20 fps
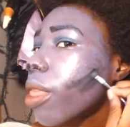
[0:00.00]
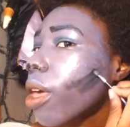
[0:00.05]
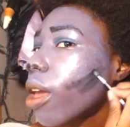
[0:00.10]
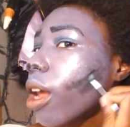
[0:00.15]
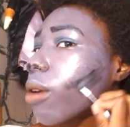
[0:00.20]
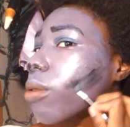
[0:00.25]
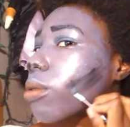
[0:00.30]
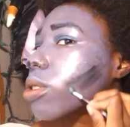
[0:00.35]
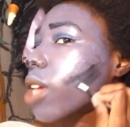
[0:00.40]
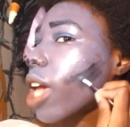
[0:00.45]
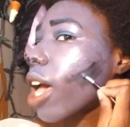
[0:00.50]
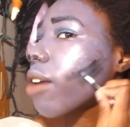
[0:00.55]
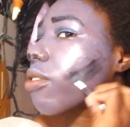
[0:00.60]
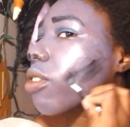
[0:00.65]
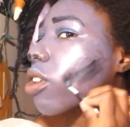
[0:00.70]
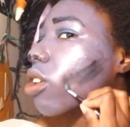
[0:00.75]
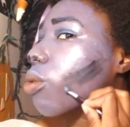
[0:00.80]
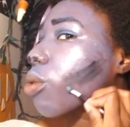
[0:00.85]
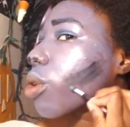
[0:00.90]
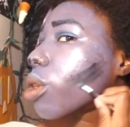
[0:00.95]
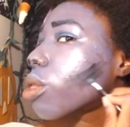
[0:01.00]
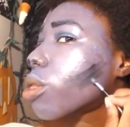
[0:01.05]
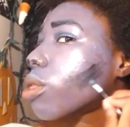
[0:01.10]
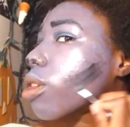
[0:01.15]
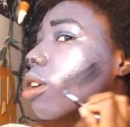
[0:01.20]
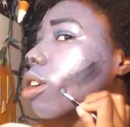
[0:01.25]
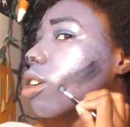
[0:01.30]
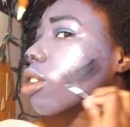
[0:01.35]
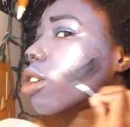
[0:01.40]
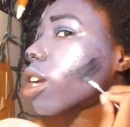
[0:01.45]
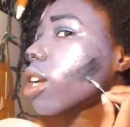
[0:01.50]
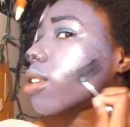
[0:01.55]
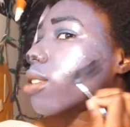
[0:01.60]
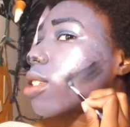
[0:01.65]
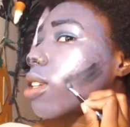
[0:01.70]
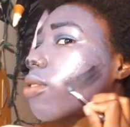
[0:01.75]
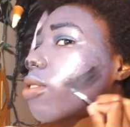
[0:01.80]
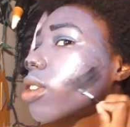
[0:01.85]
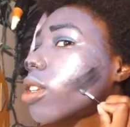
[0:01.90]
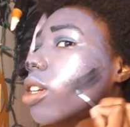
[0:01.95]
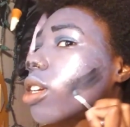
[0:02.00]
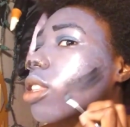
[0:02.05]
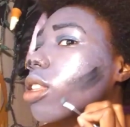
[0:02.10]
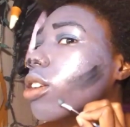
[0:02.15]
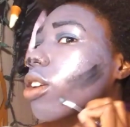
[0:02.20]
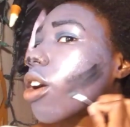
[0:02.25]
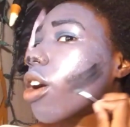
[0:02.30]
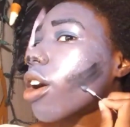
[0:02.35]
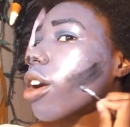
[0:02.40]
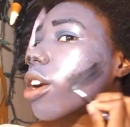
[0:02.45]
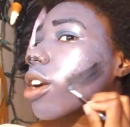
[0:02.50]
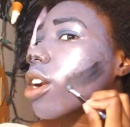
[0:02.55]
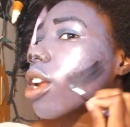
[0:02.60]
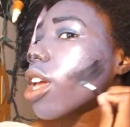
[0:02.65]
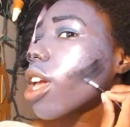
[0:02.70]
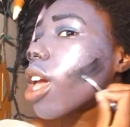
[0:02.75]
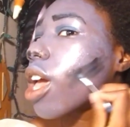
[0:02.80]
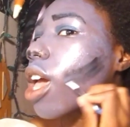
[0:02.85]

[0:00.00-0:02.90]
that I was having with their creativity and their art.